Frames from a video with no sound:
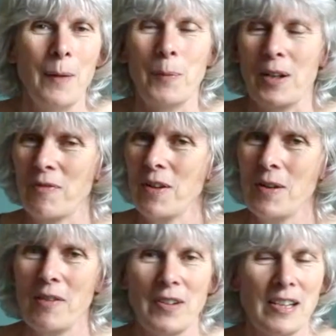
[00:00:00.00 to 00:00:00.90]
But if you
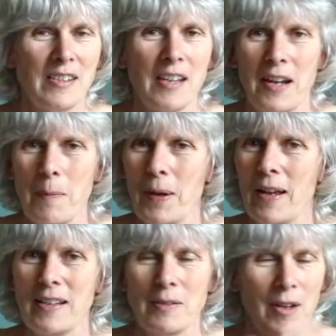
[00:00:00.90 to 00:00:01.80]
live in a sunny
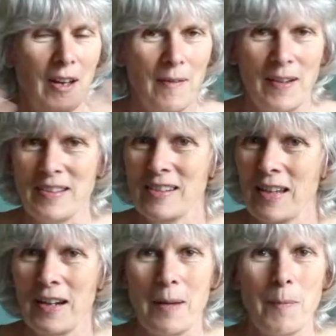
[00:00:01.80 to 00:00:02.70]
place where it's
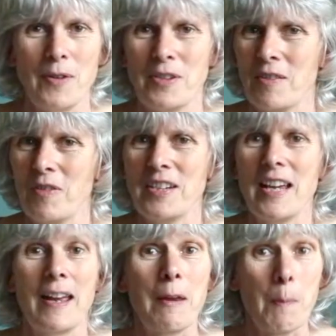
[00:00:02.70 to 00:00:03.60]
sunny most of the
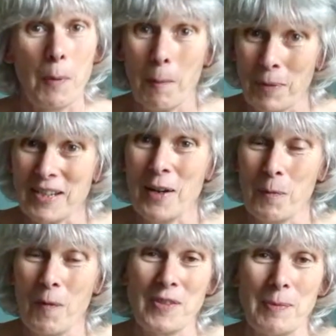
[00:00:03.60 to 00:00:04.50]
day, you probably don't
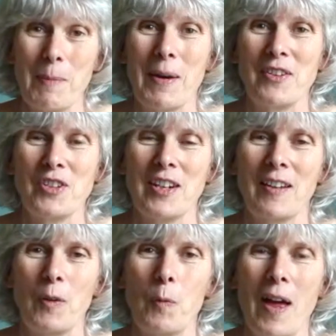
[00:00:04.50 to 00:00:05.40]
want to be
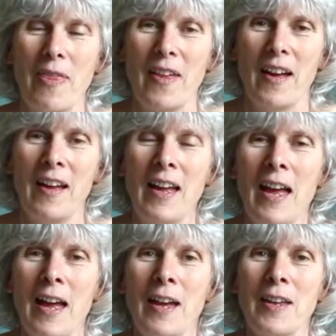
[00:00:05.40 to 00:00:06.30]
mentioning the weather.
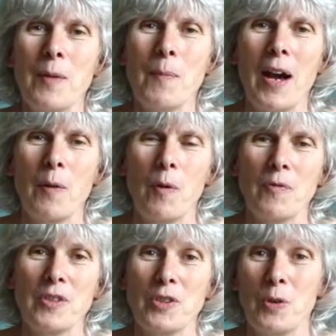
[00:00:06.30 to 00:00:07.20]
You might
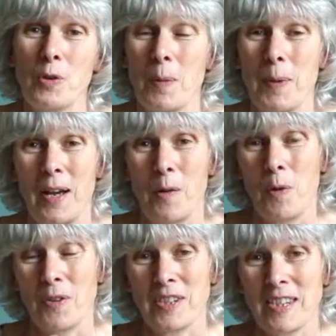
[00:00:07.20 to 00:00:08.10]
want to talk about
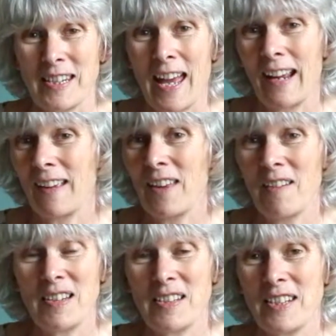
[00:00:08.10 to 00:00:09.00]
what snack
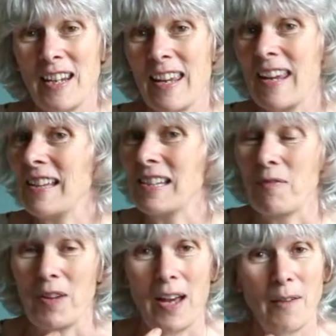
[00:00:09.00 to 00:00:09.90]
there is to eat
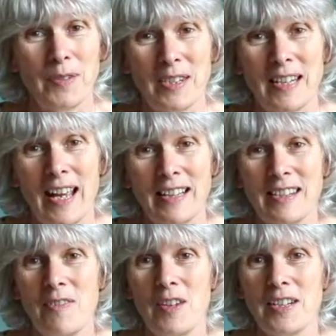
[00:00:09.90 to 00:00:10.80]
if you have
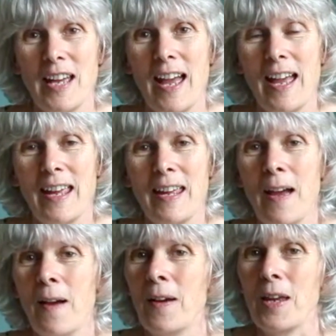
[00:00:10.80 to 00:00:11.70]
snacks in the day.
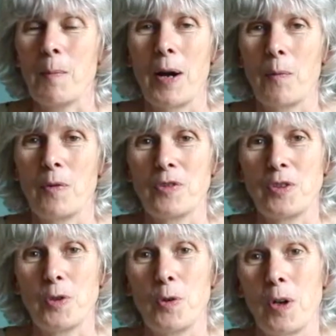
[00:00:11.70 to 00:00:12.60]
You might want
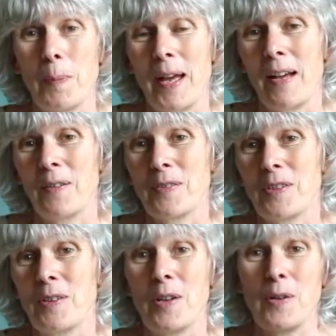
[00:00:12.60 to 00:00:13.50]
to talk
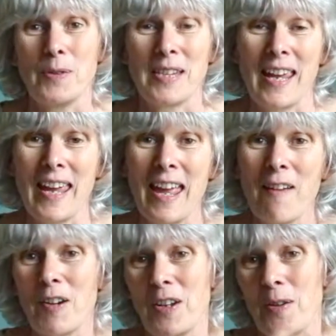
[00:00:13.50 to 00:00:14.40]
about who's
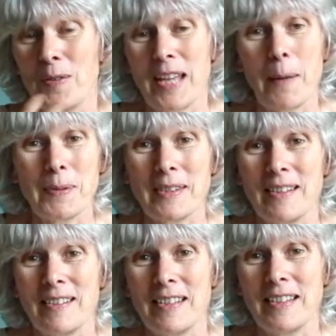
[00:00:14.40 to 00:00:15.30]
here and who's
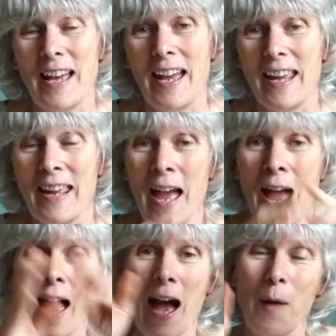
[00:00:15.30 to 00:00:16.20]
absent today.
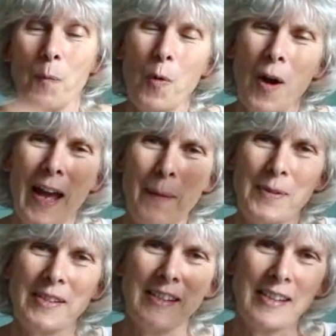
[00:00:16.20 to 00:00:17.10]
And what
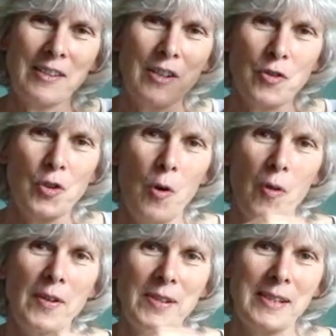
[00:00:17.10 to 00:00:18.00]
happens is, as you draw
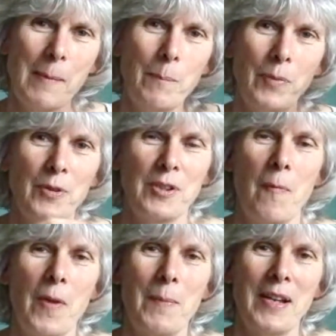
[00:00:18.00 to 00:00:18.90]
those symbols
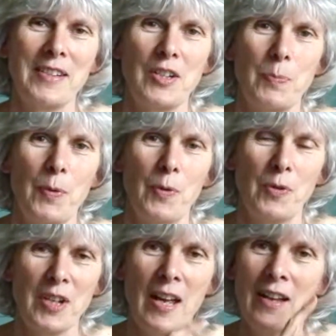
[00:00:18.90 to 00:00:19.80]
on the message
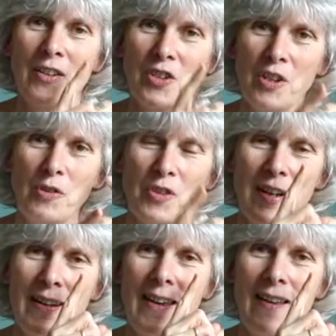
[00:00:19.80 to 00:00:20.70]
board,
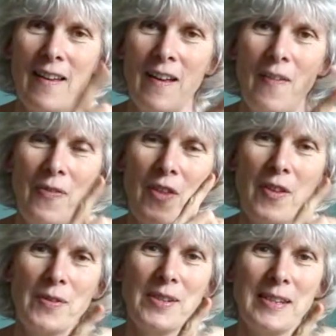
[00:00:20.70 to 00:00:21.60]
children learn that
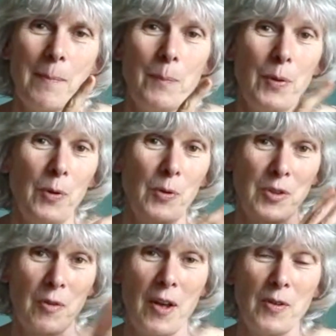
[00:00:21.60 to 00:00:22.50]
those symbols
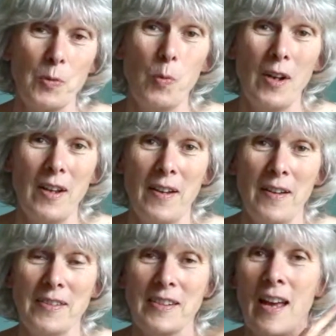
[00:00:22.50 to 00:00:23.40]
or those
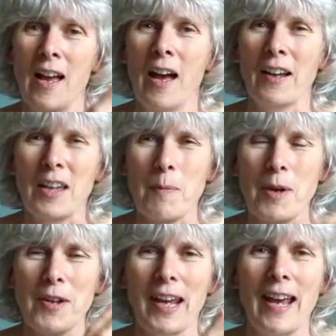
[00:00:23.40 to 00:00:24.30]
words are
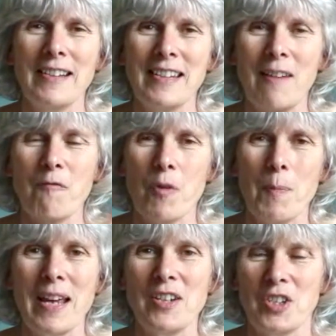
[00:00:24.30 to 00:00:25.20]
communicating
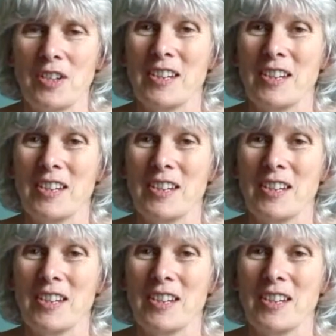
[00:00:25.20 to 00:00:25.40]
information.